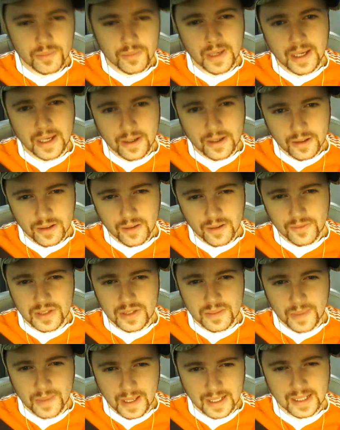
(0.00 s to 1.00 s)
you, you're
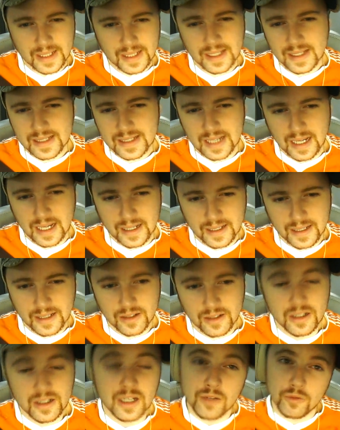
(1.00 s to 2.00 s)
better of this panic
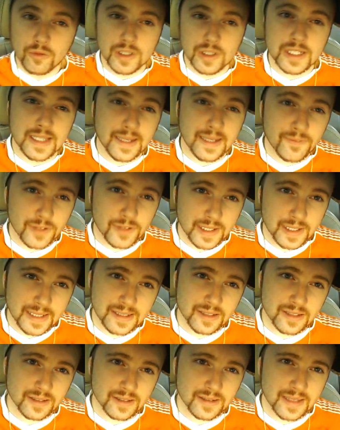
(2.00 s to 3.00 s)
and anxiety now
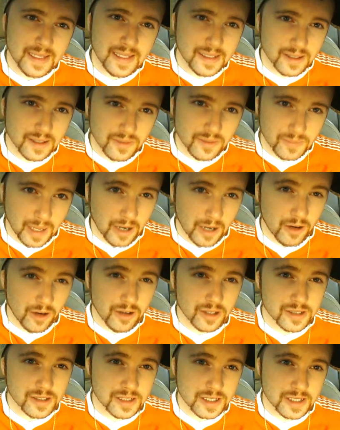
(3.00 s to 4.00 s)
which they forget to
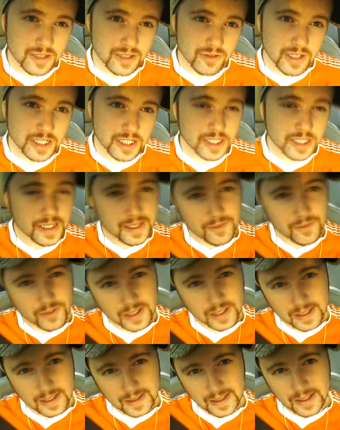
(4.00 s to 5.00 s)
think of my heart
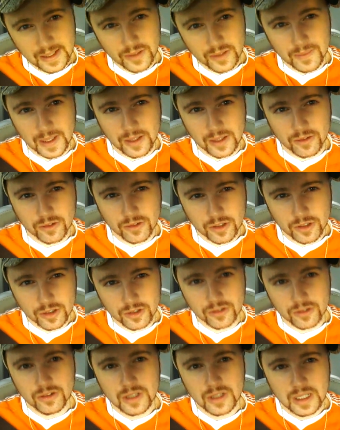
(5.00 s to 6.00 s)
situation, and they forget to
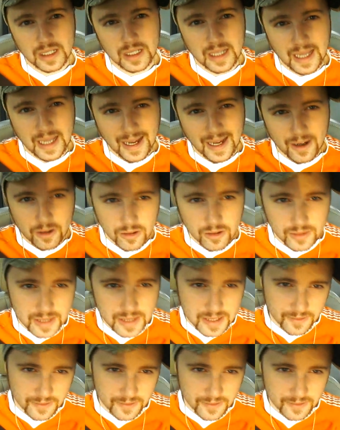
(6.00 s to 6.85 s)
think of my little girl,